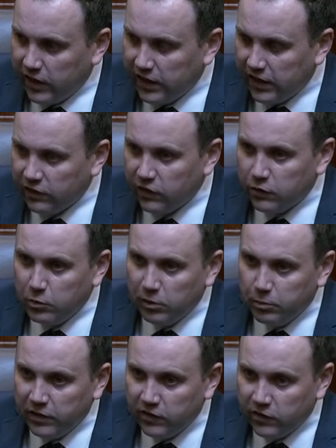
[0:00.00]
A lot of small
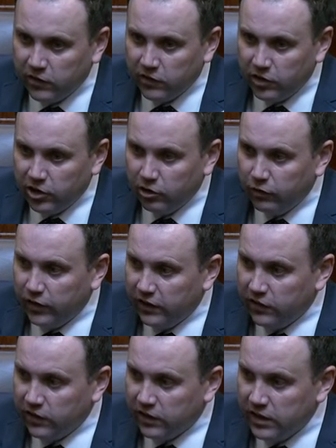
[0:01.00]
businesses are now
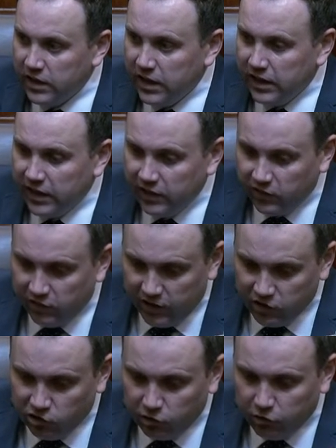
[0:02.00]
facing an
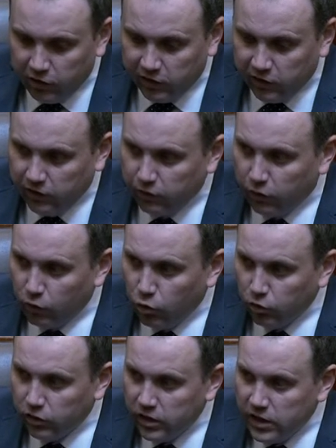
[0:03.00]
existential crisis of their
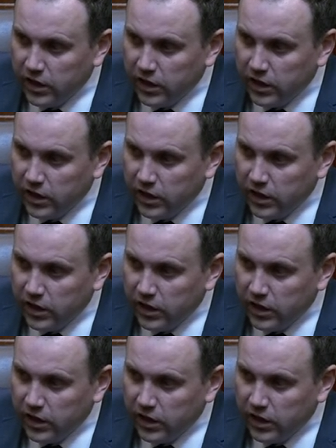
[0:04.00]
own,